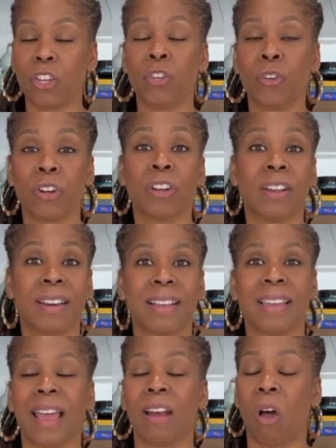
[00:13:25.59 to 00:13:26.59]
you're gonna
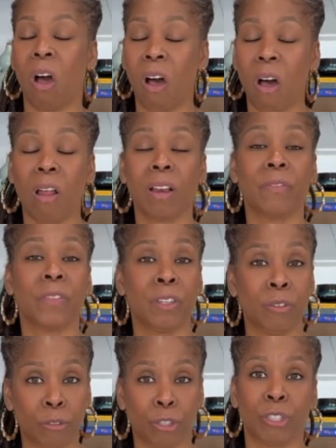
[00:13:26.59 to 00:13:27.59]
get all of the
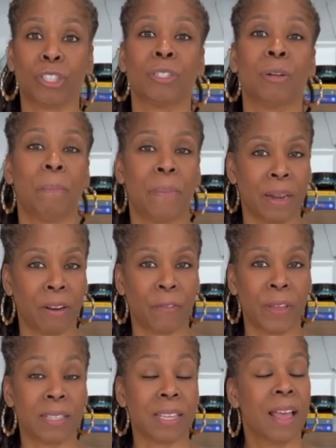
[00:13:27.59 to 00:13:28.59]
nutritional
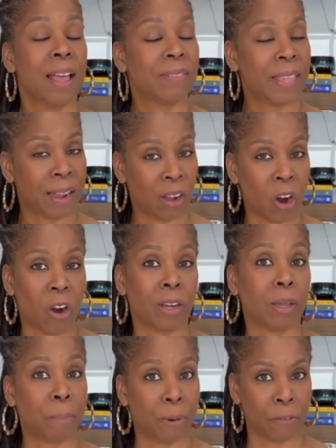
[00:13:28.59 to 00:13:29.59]
benefits that
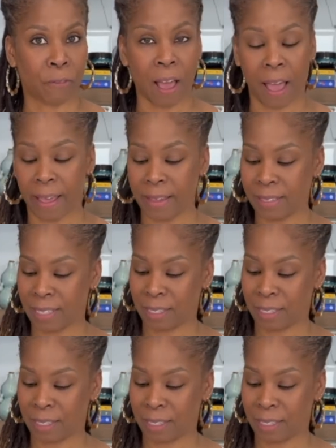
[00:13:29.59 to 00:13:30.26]
garlic provides.